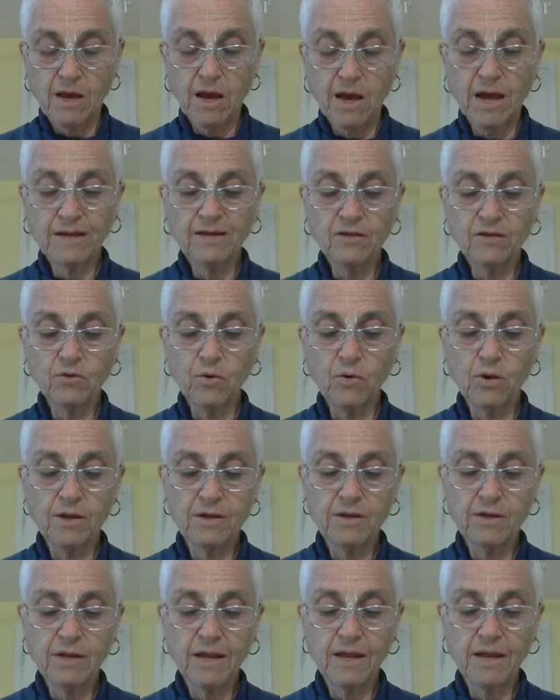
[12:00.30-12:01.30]

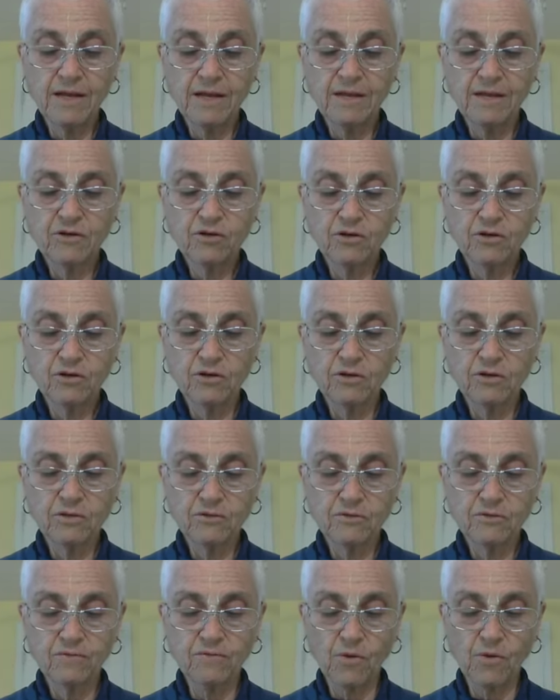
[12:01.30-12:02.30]
Unalloyed and
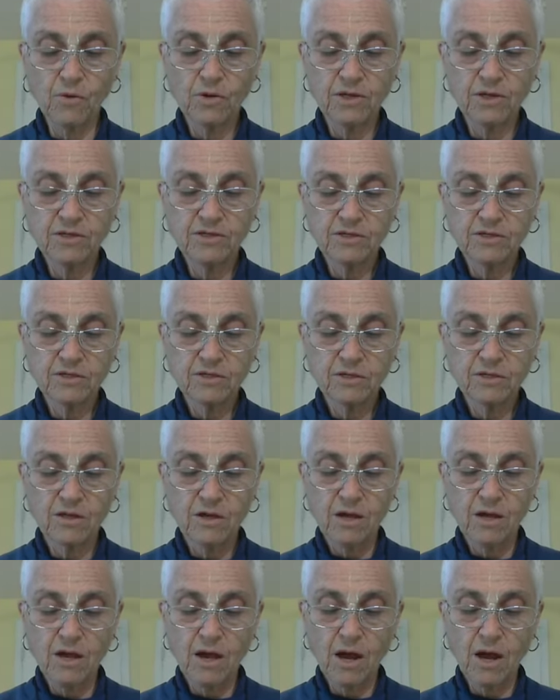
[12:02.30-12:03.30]
internal devotees
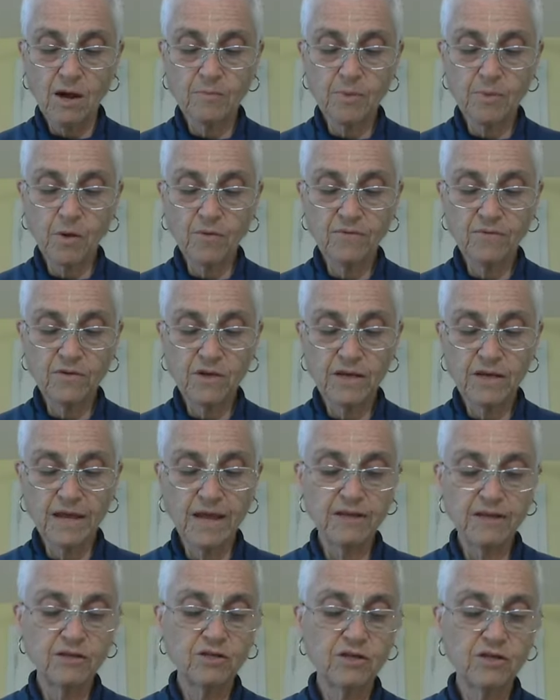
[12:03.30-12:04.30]
are both
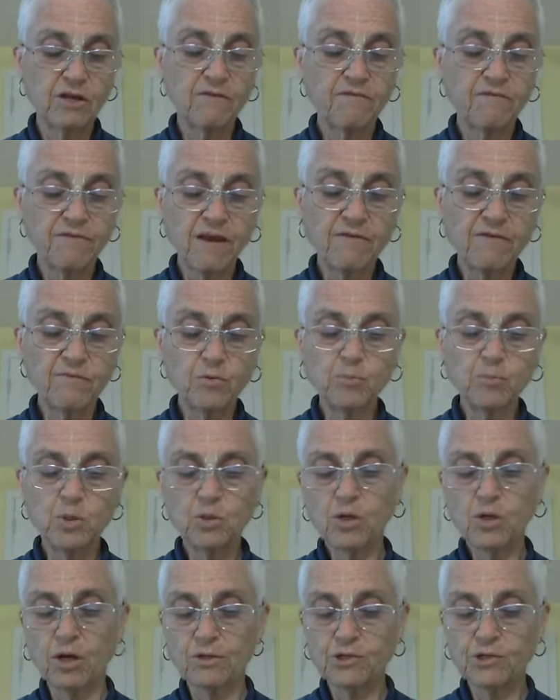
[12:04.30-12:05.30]
engaged in favorable
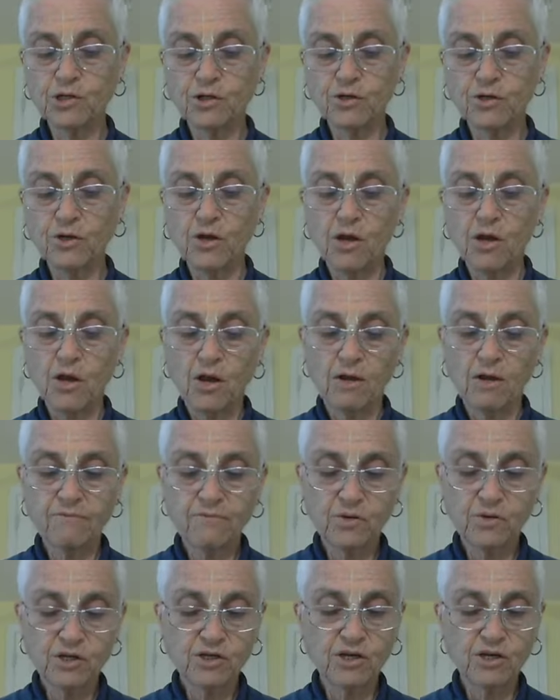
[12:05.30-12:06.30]
culture of
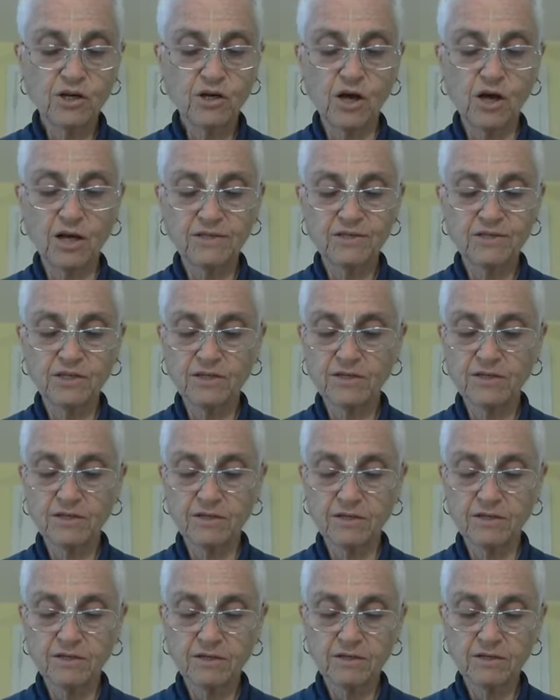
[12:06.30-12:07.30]
Krishna
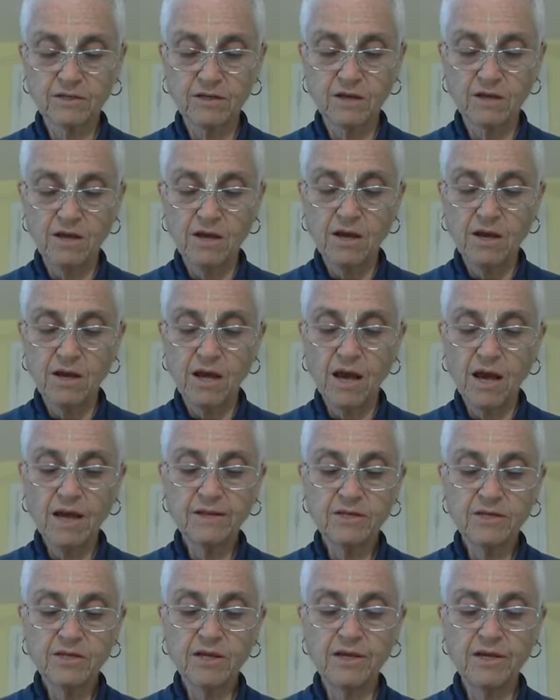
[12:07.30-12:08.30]
consciousness,
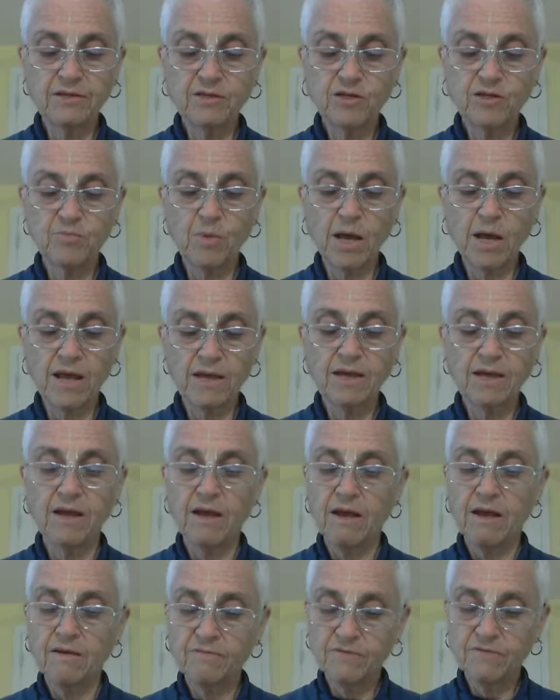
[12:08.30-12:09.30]
untinged by
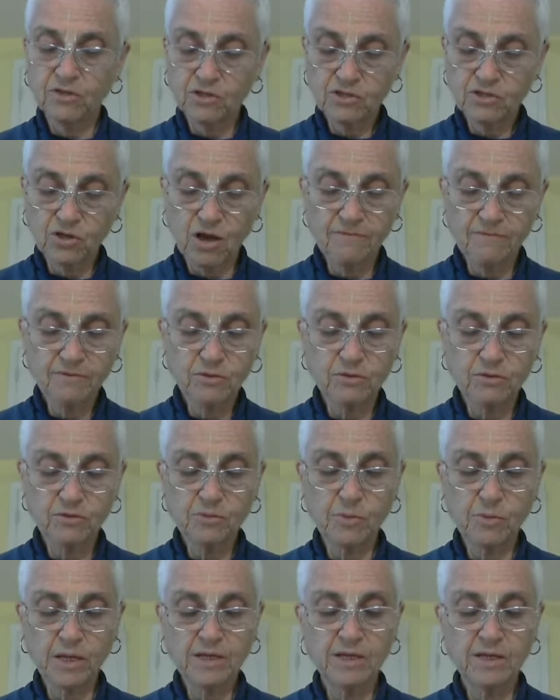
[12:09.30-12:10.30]
philosophical
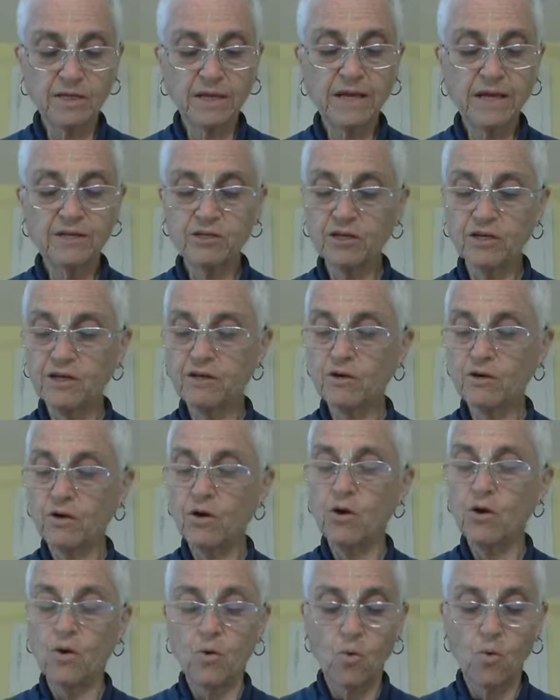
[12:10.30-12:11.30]
speculation
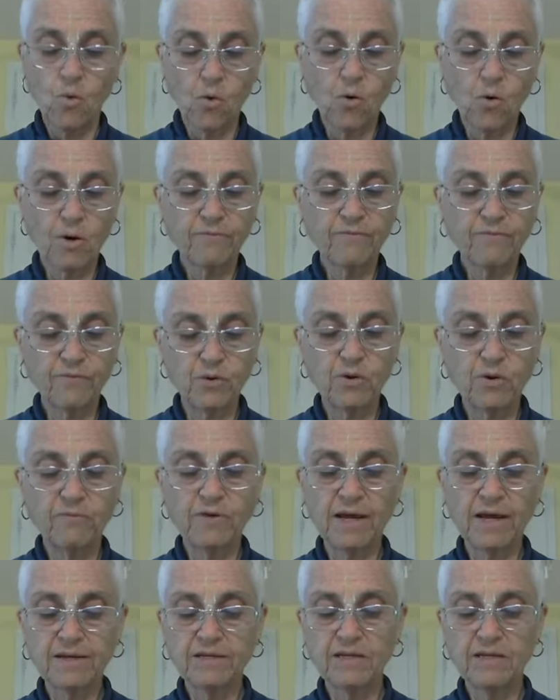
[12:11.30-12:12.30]
or fruitive
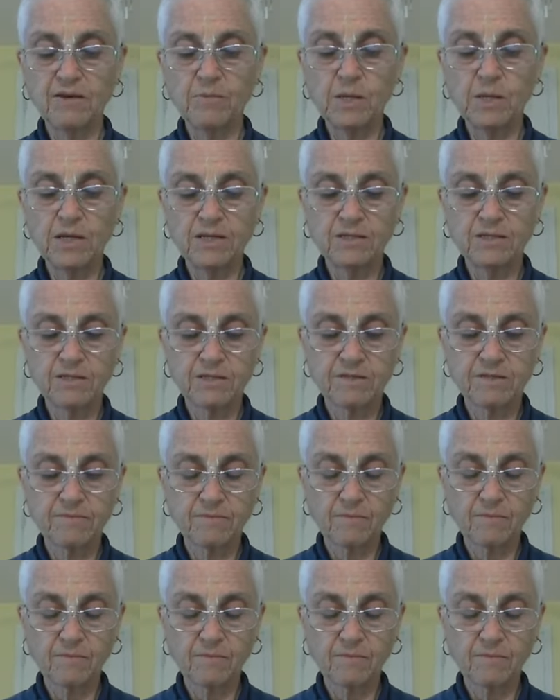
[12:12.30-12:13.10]
activities.